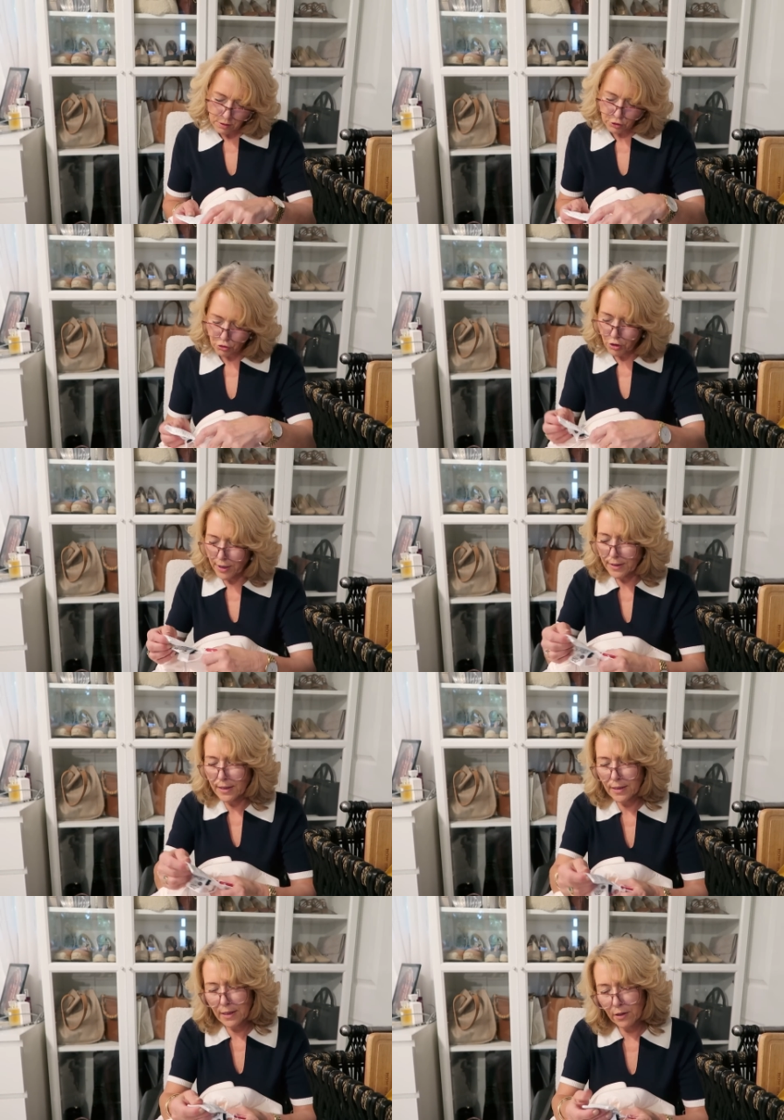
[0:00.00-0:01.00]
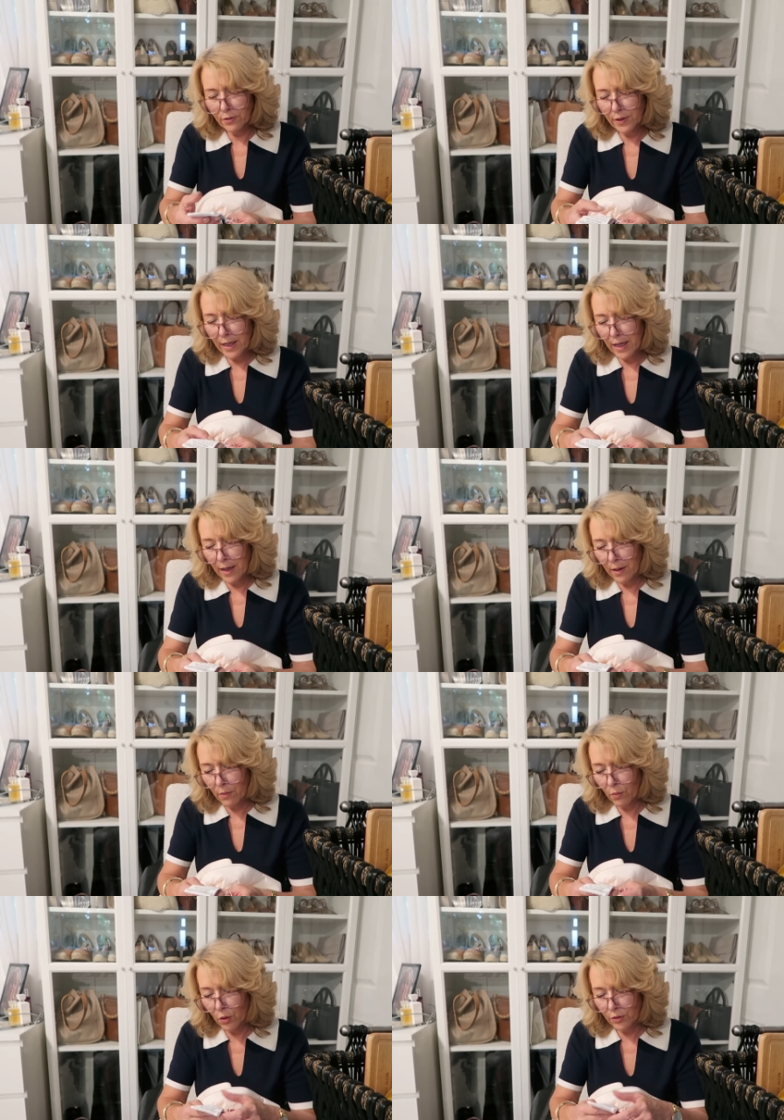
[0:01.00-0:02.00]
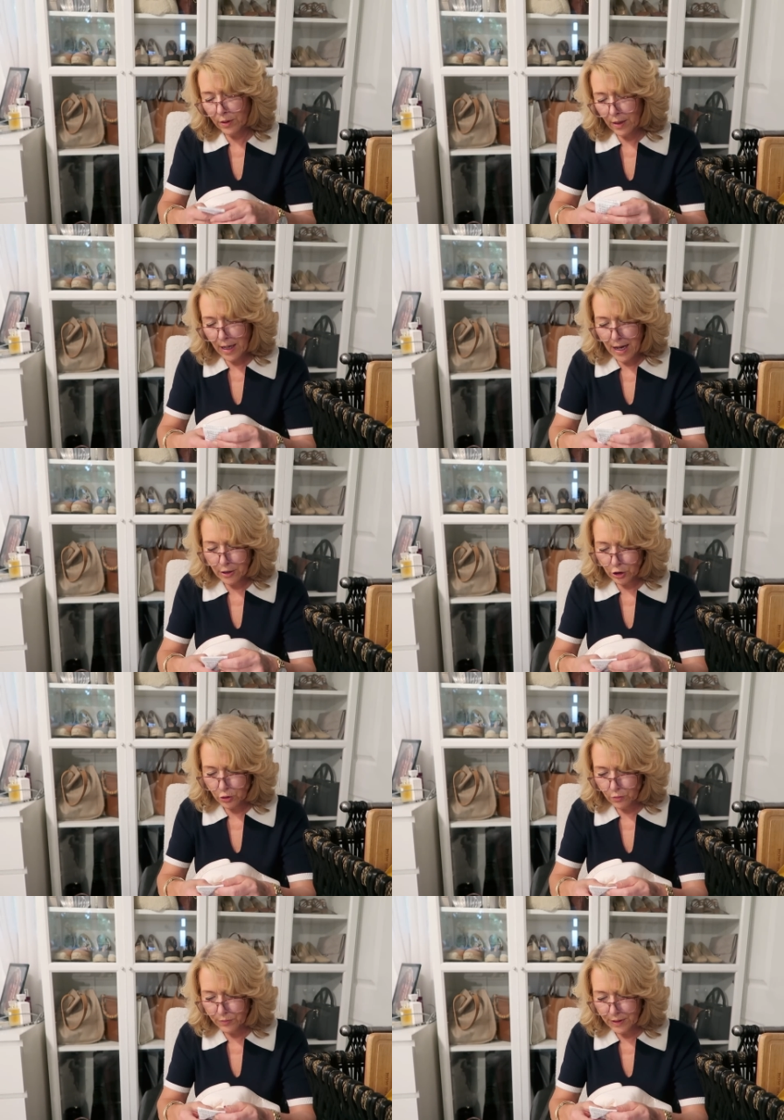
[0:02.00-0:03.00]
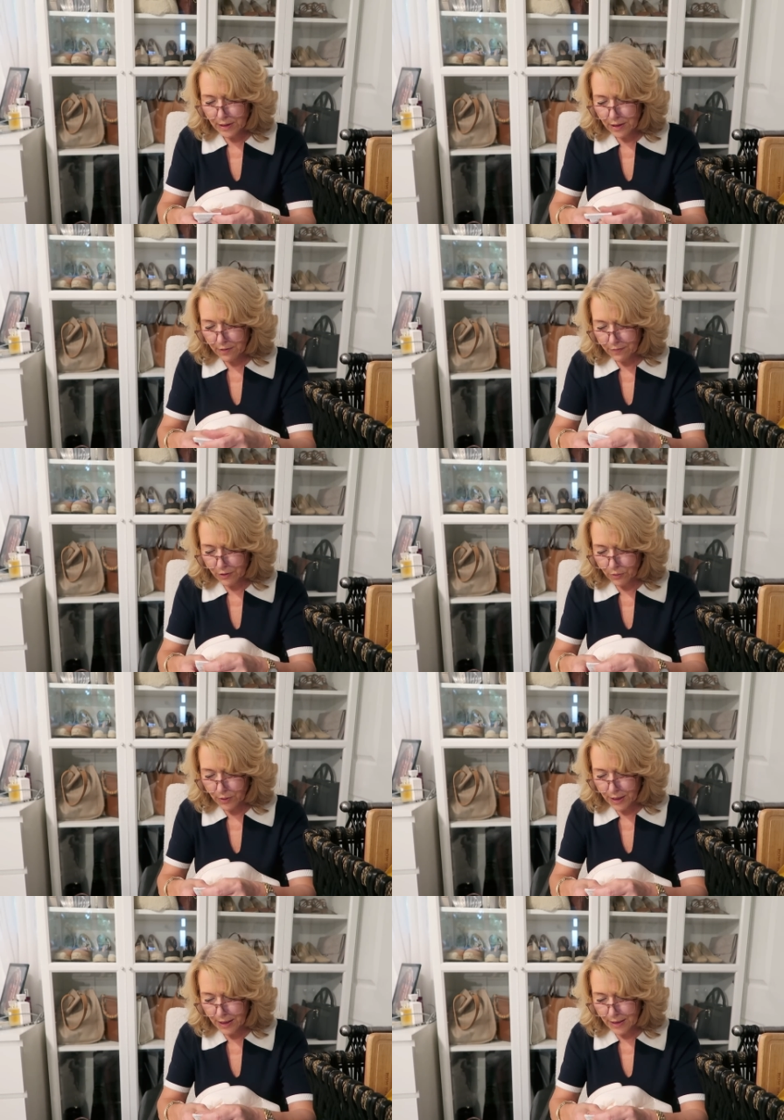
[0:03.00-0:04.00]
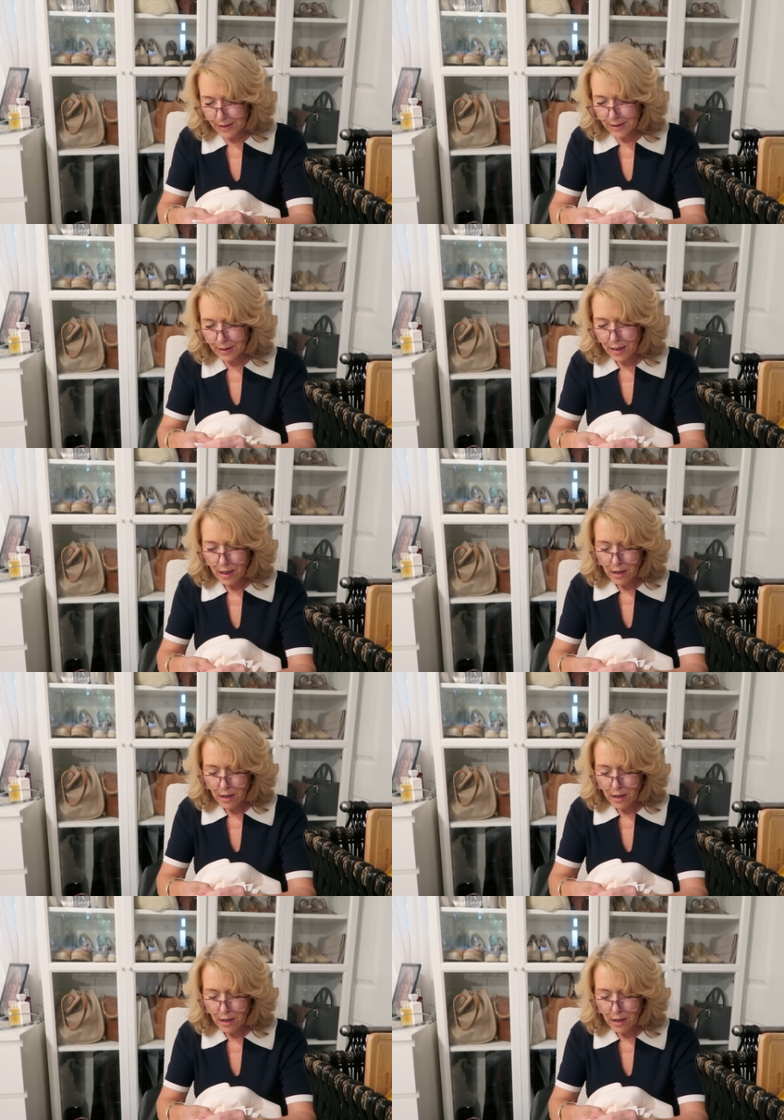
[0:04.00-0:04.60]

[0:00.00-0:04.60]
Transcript: was trying to see on there what the actual material is.